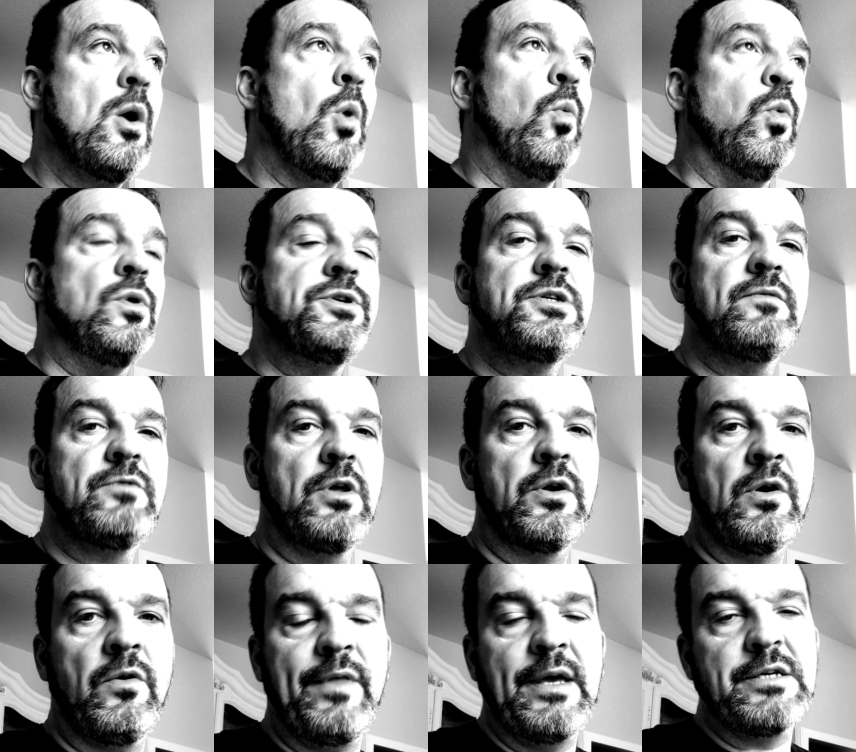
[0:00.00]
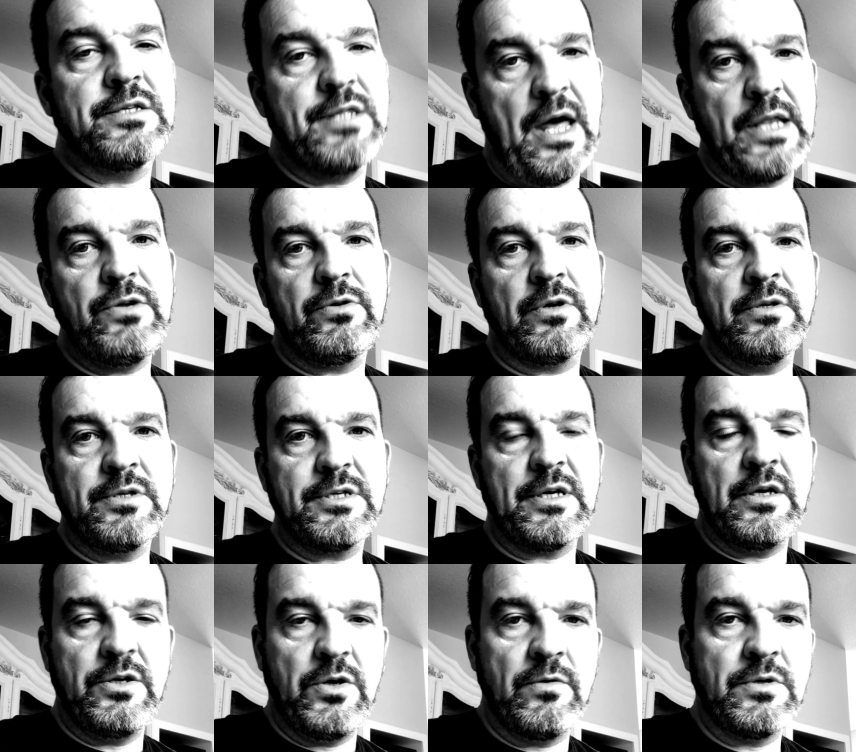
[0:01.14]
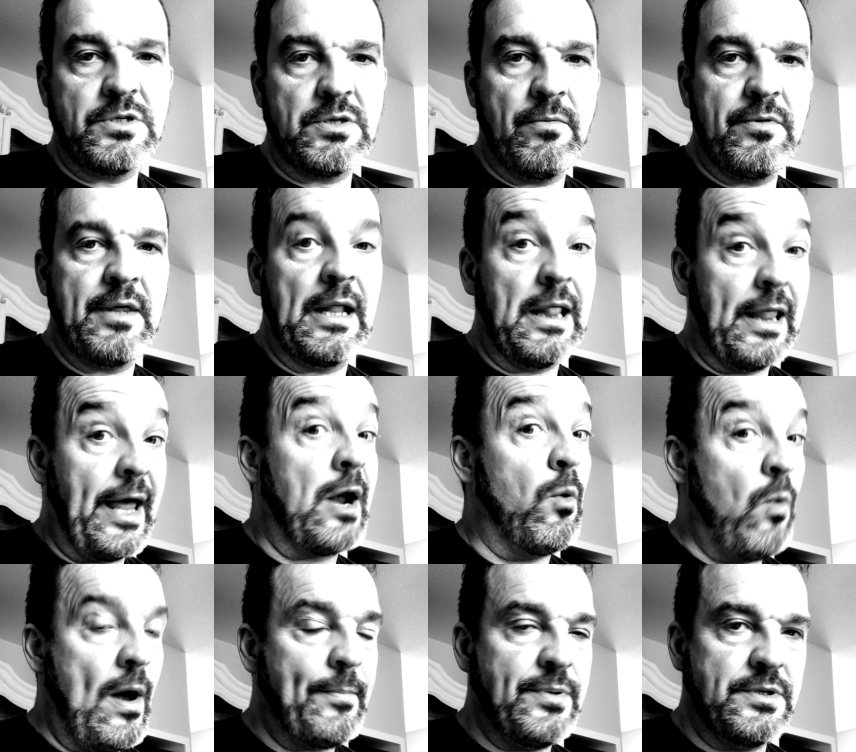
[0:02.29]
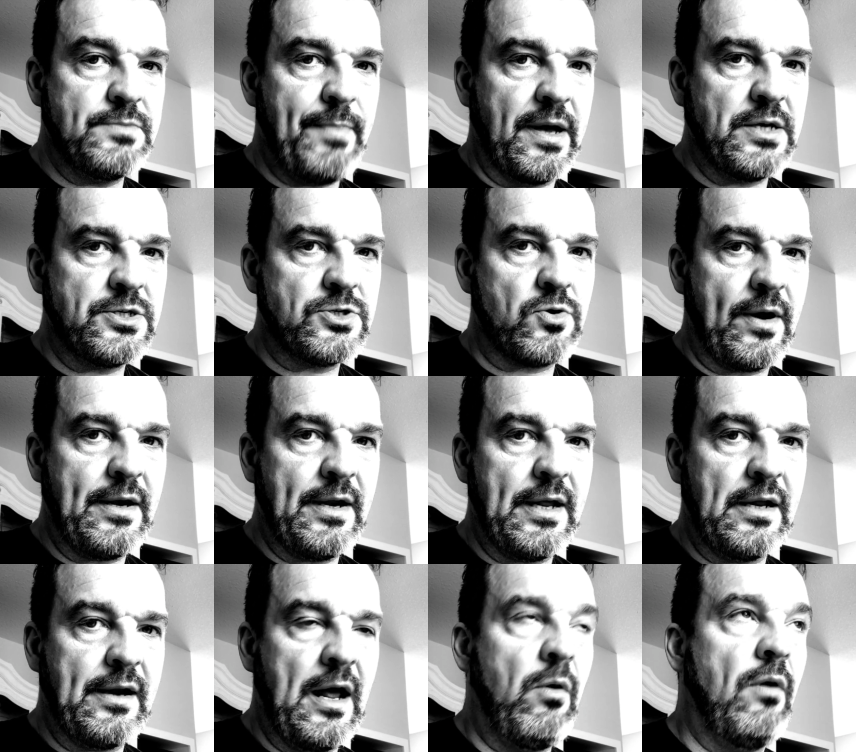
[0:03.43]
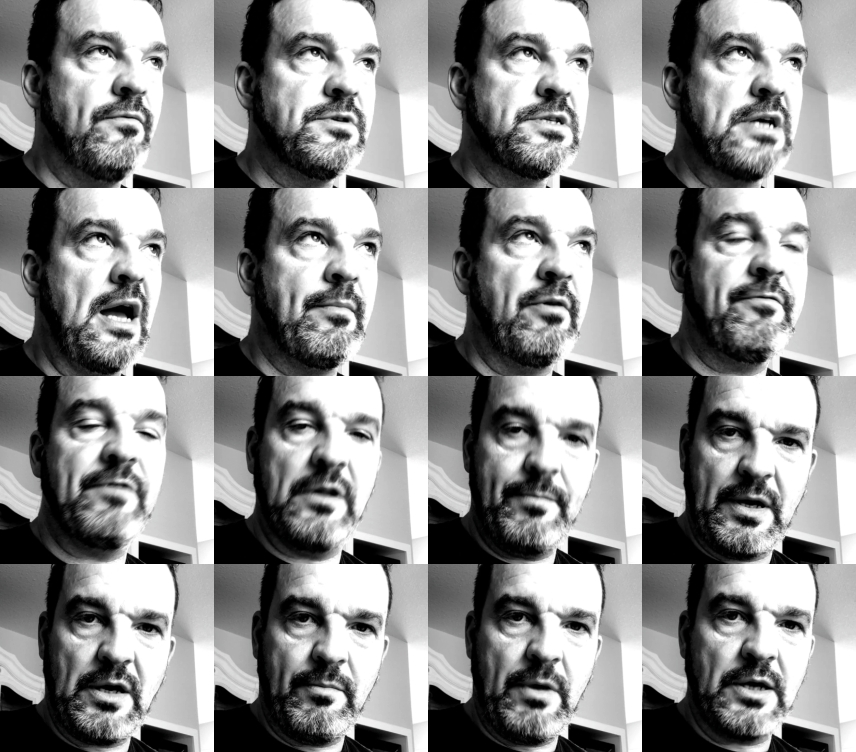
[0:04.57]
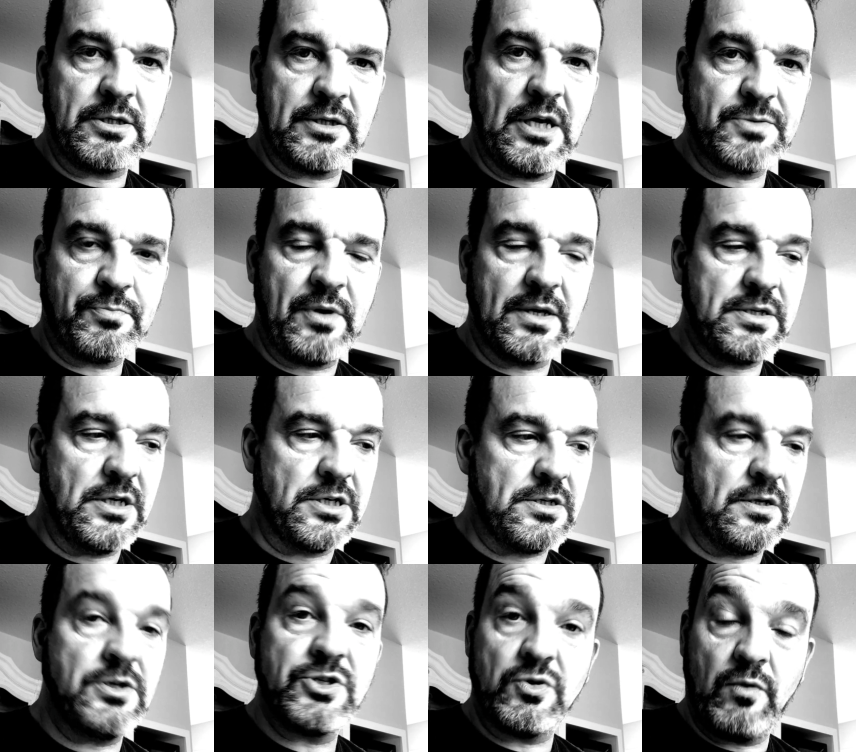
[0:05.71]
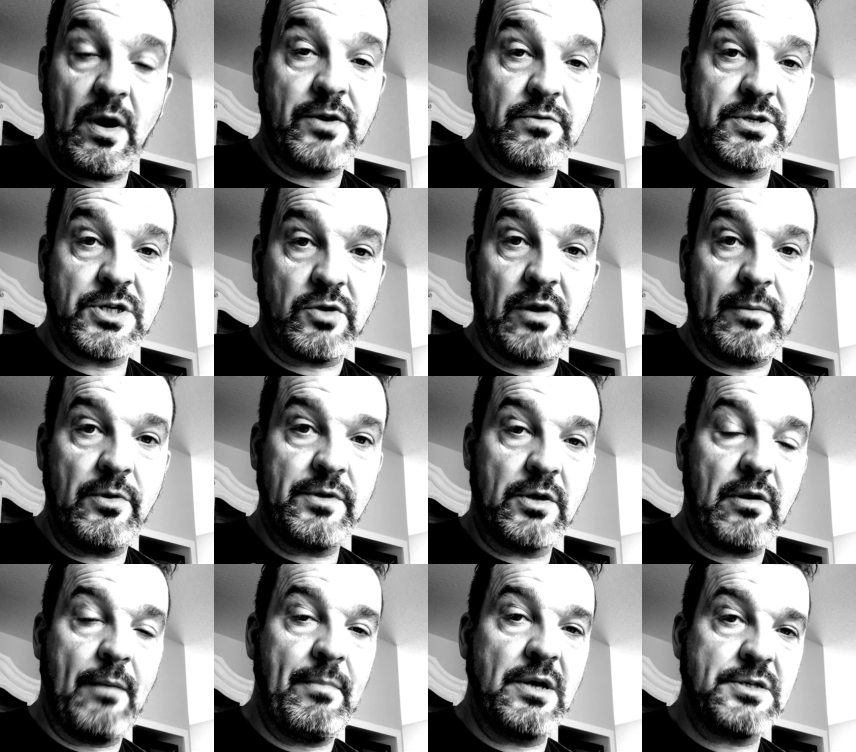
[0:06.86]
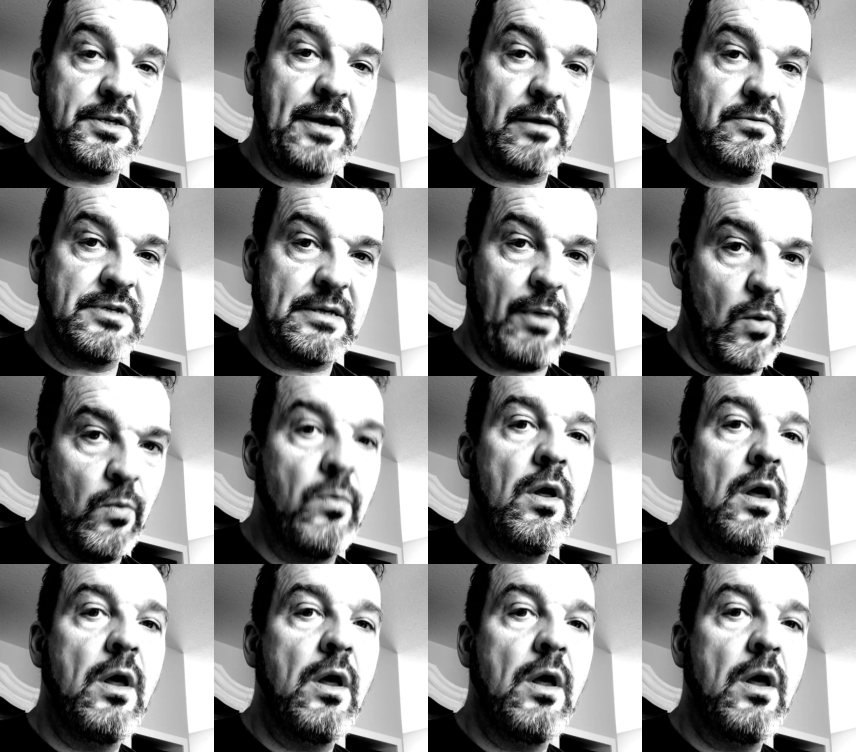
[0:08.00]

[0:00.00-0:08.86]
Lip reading: Once you've done all this, then you consider doing something like weapons-based training. Now, obviously, I'm a Filipino martial arts practitioner, Serrada Eskrima, under Grandmaster Darren T-Bone.